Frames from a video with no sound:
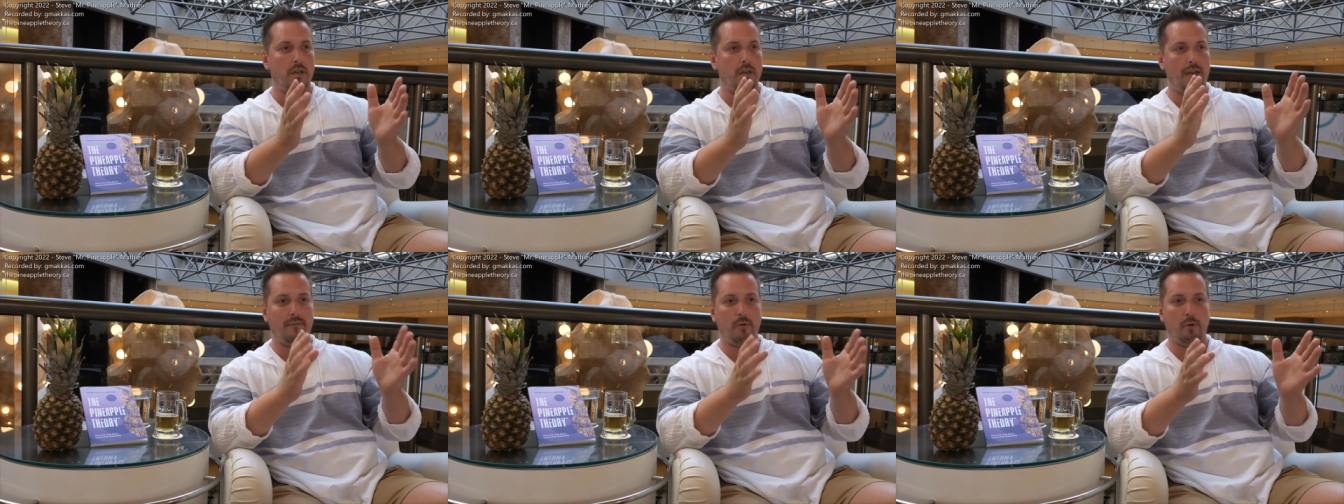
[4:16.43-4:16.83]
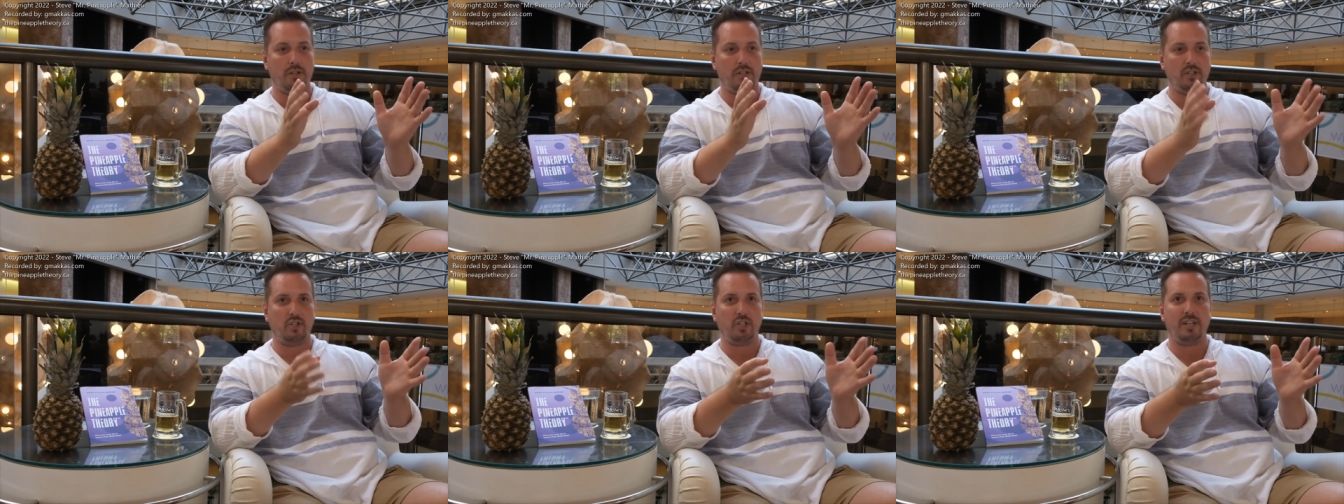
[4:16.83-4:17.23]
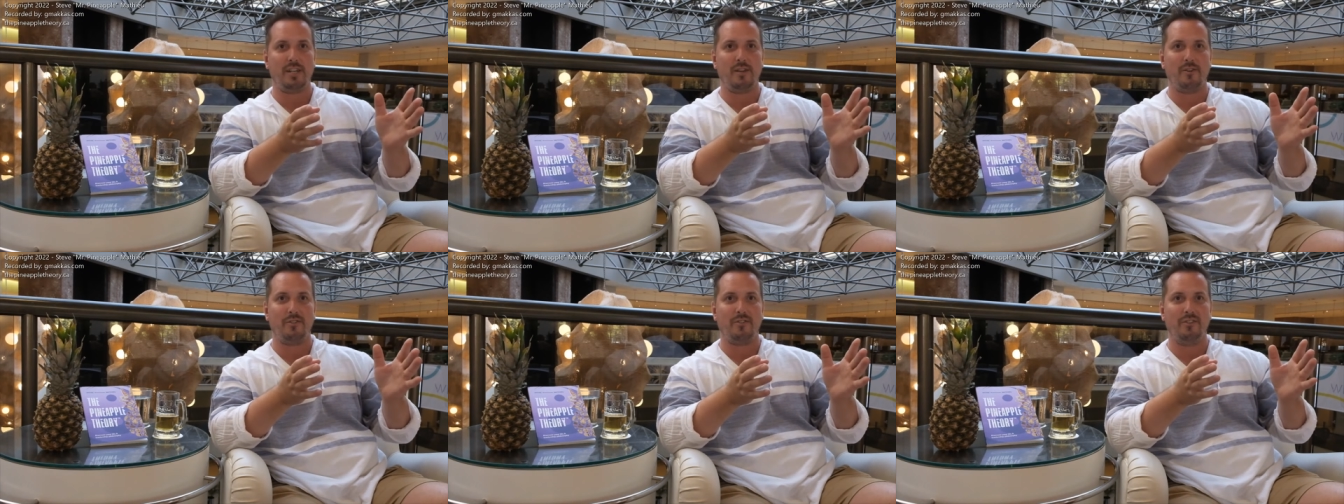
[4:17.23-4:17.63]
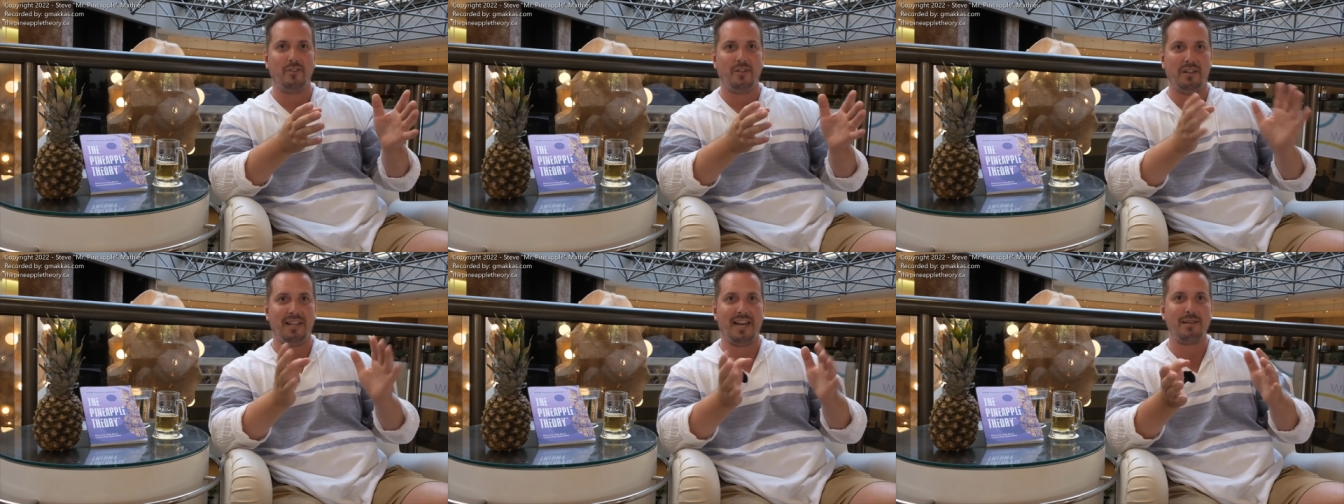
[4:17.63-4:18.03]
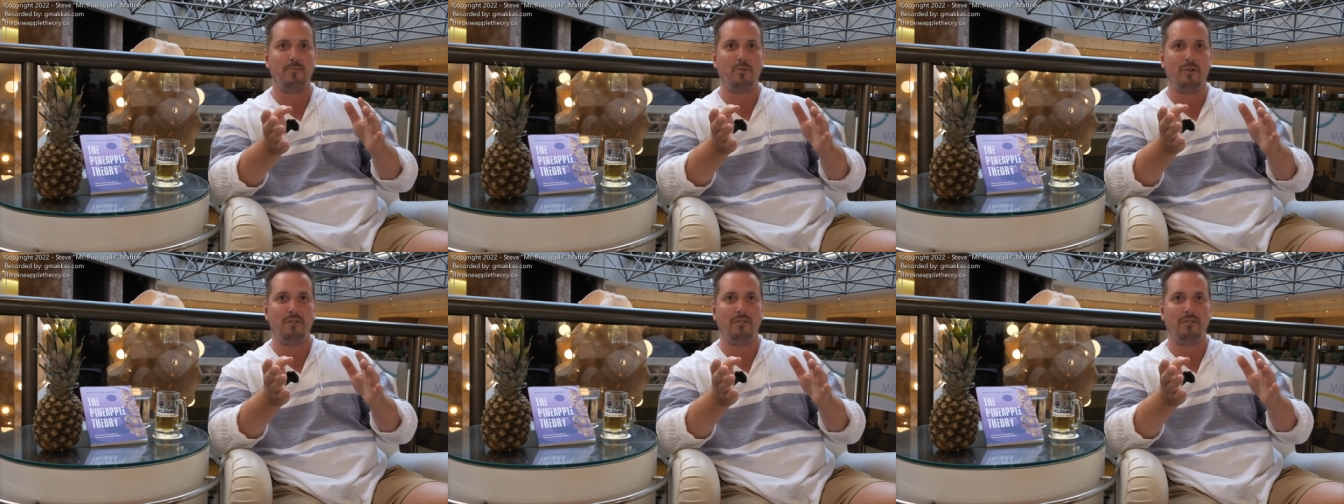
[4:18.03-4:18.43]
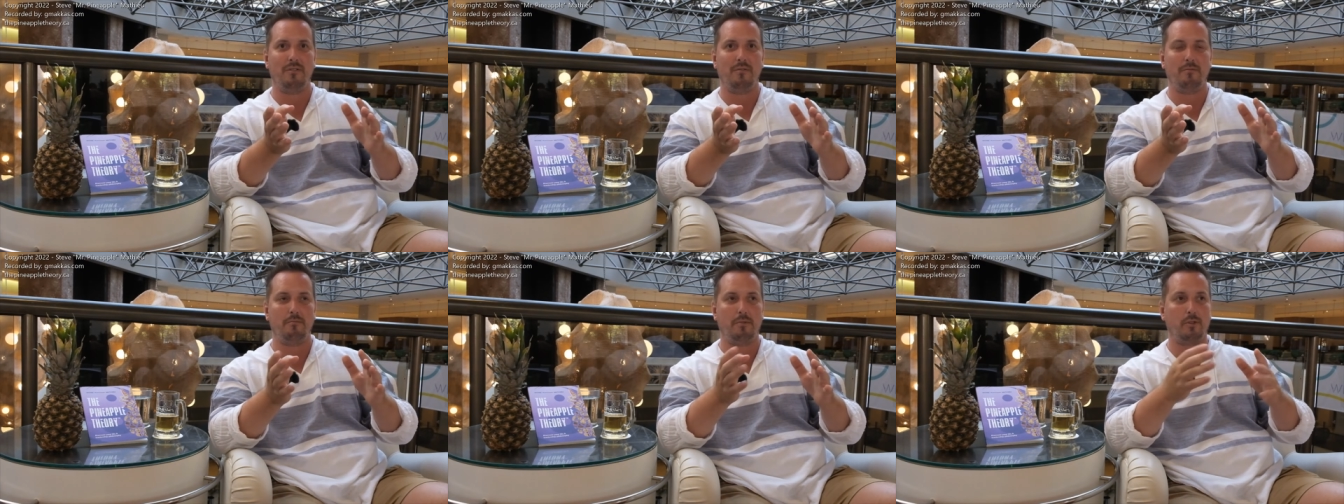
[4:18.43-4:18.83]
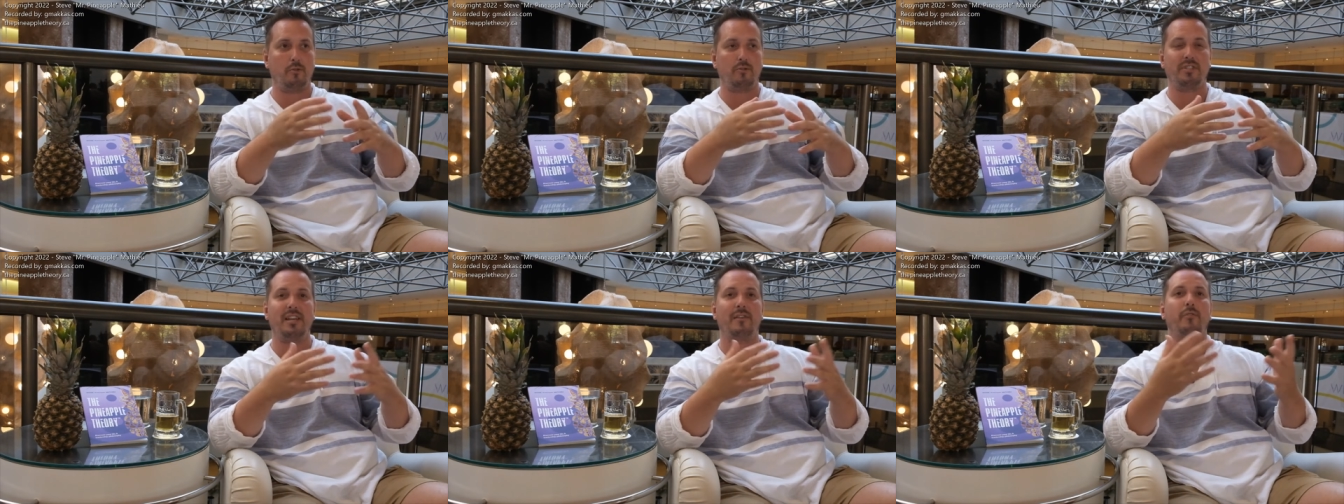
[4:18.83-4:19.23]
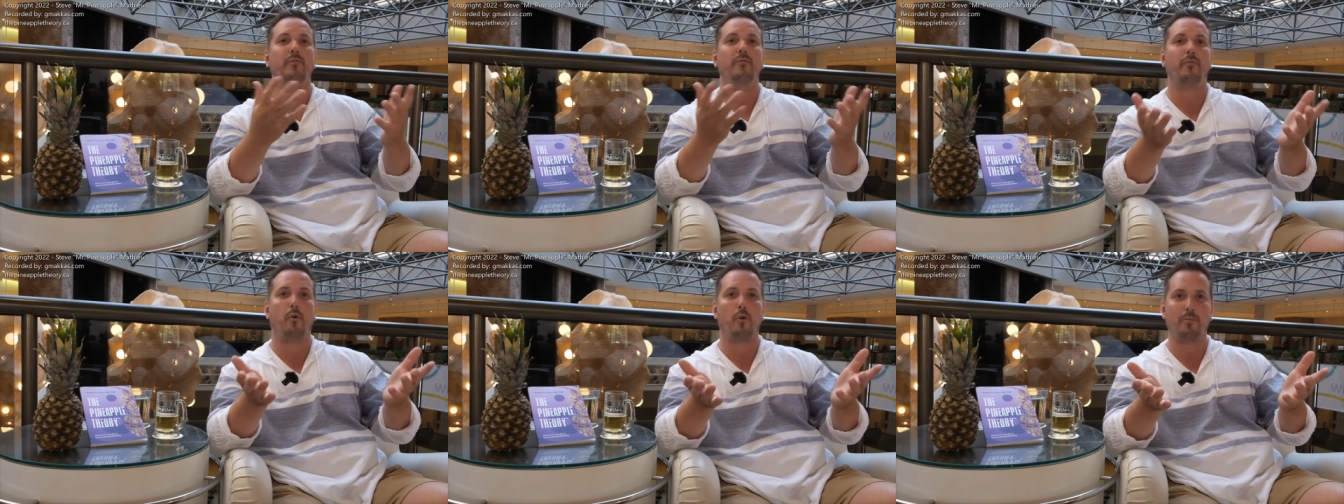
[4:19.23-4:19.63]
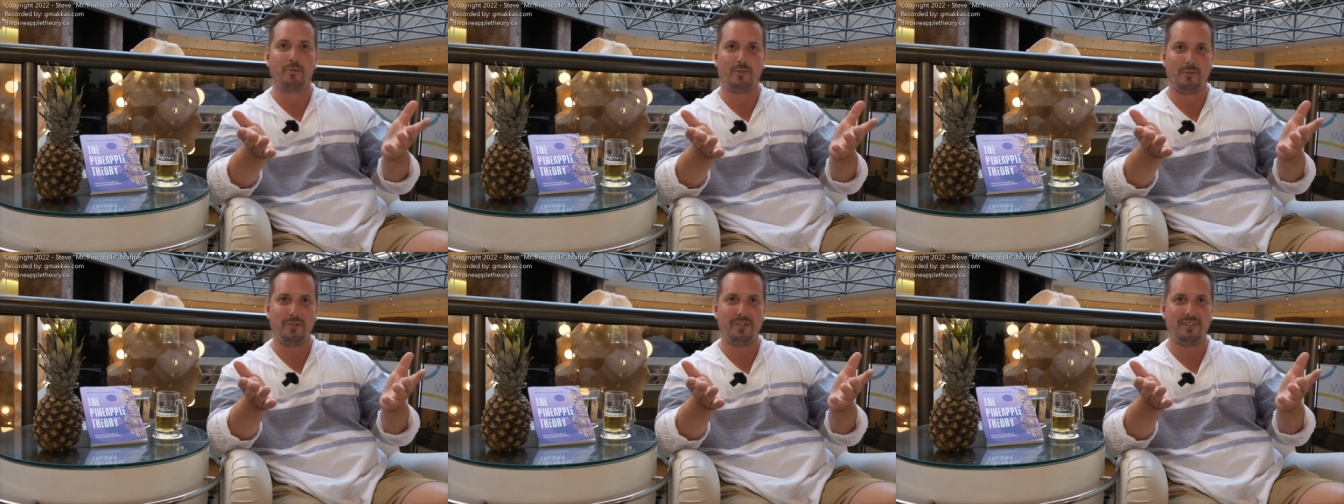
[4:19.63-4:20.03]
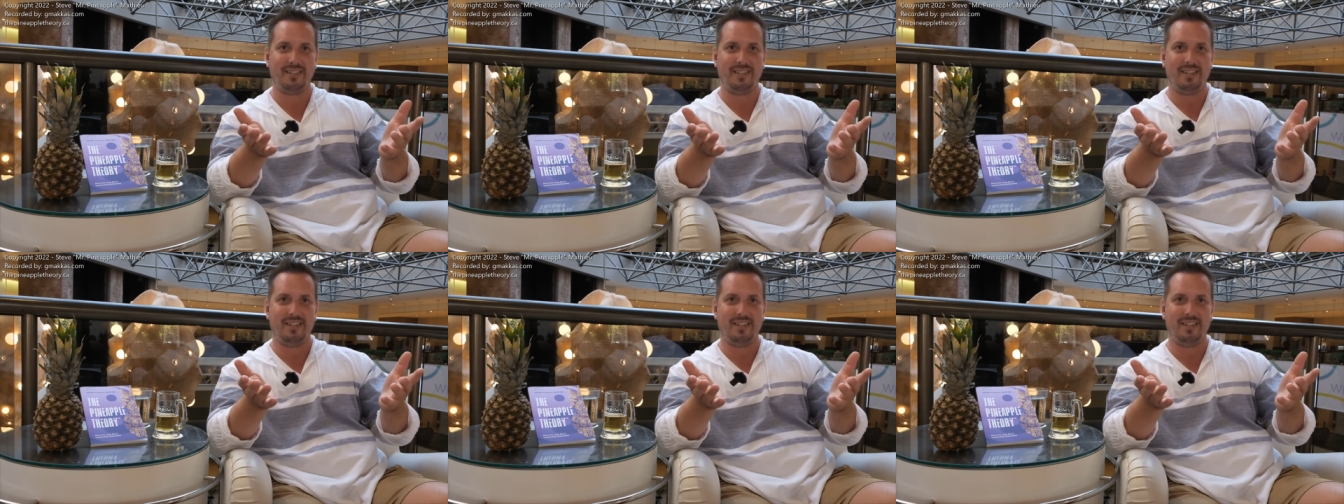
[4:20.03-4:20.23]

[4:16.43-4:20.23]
Everyone engineered a light bulb, but there's different forms to it.